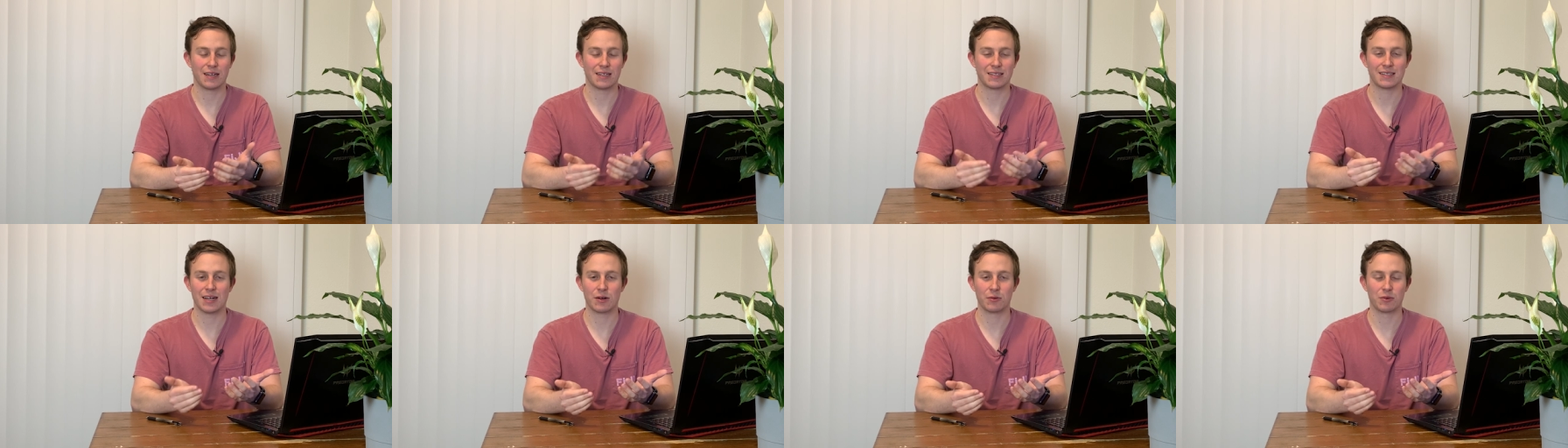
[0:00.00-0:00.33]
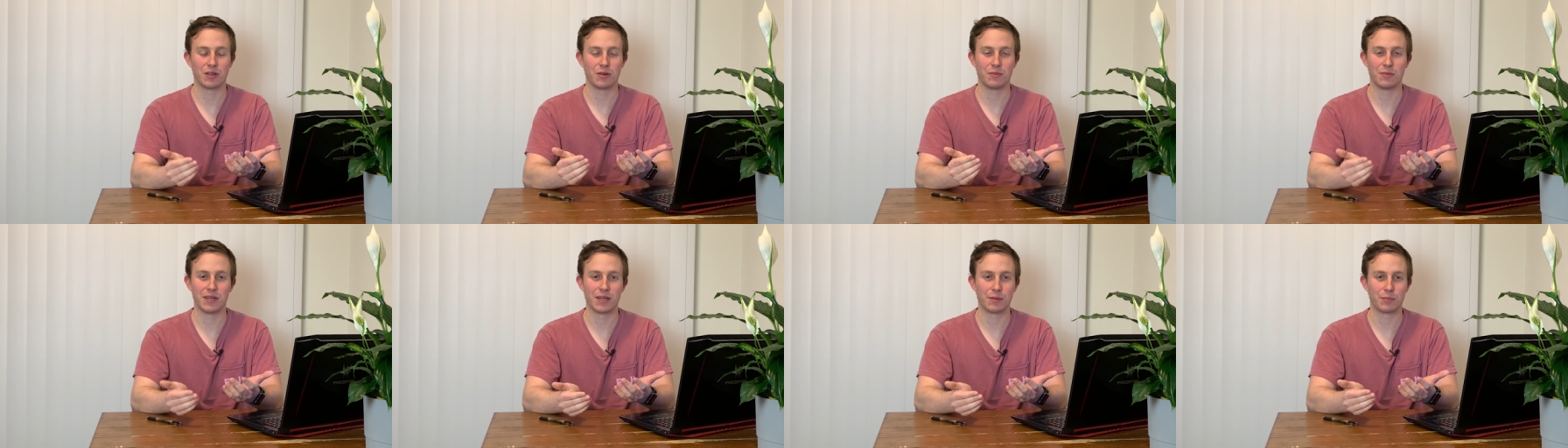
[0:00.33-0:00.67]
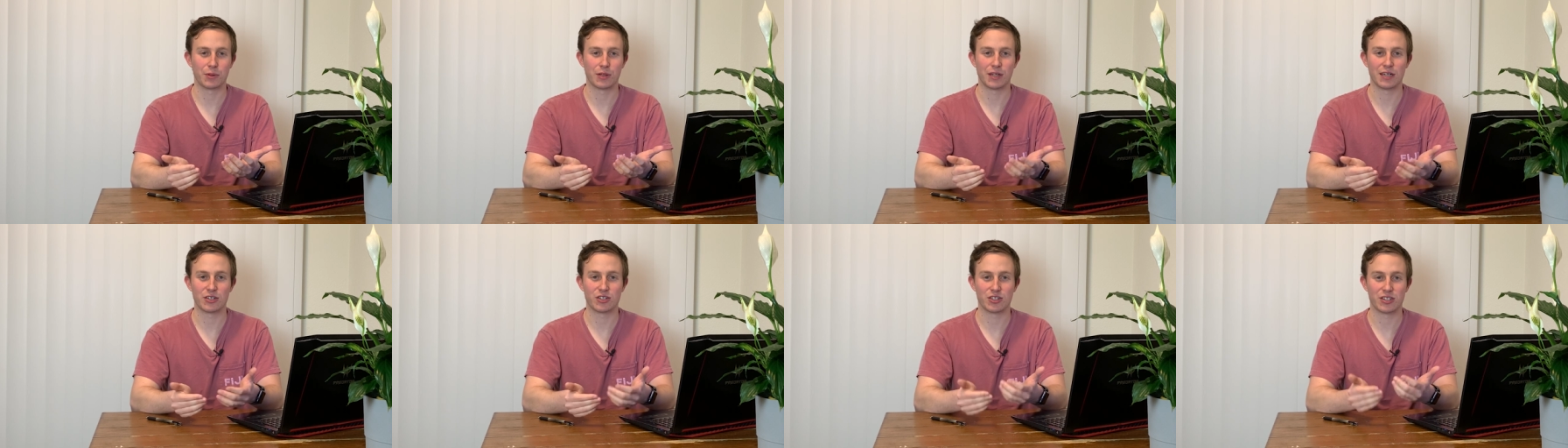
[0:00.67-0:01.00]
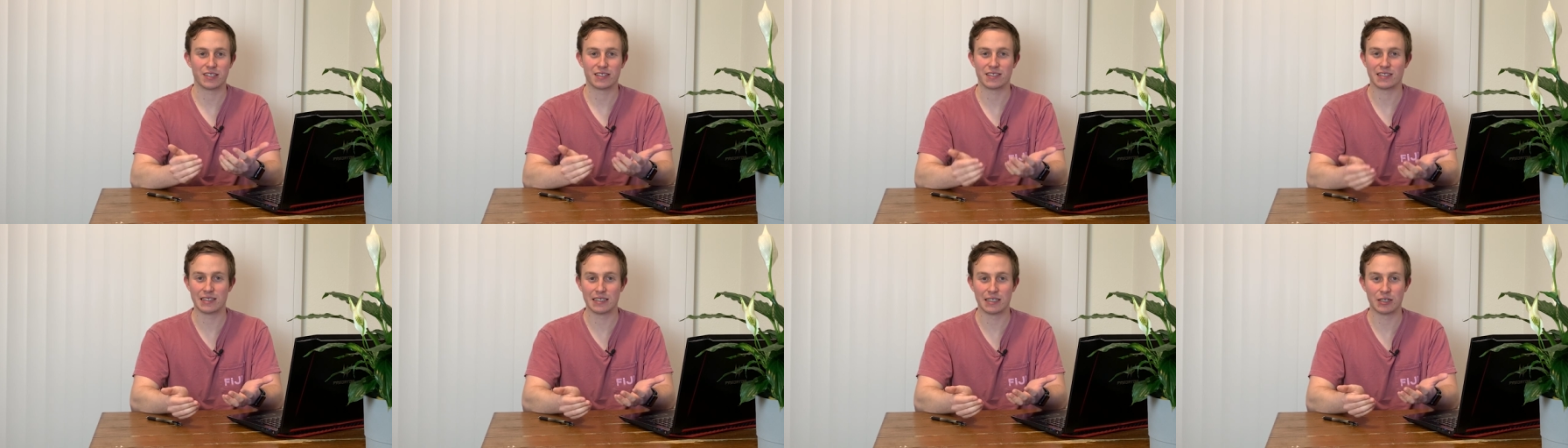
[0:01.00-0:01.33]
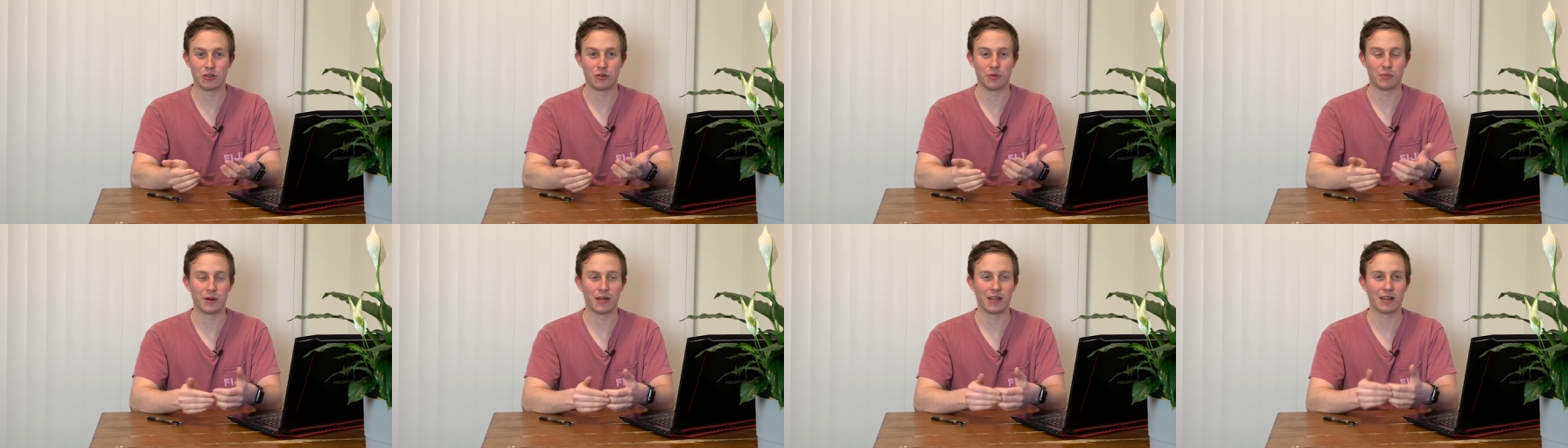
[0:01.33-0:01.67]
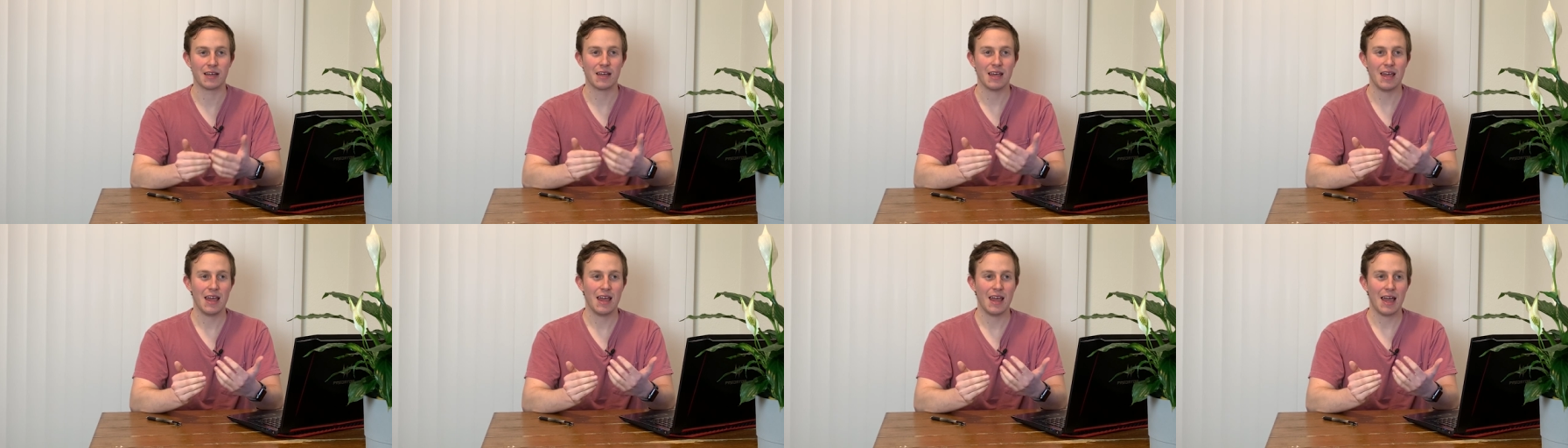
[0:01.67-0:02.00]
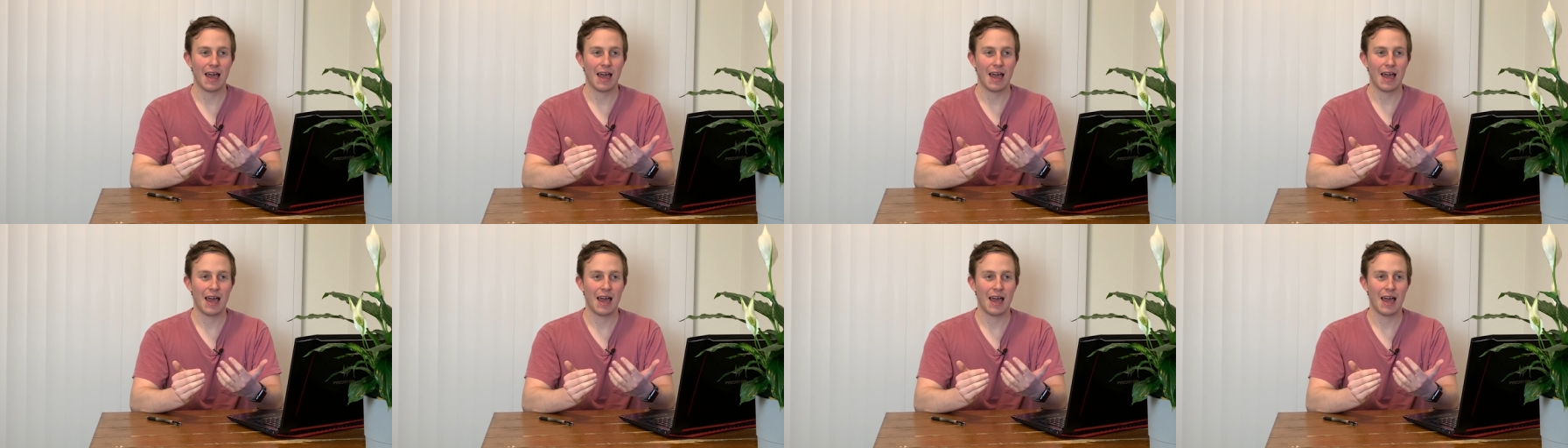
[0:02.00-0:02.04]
It's not really manipulation, it's legal, but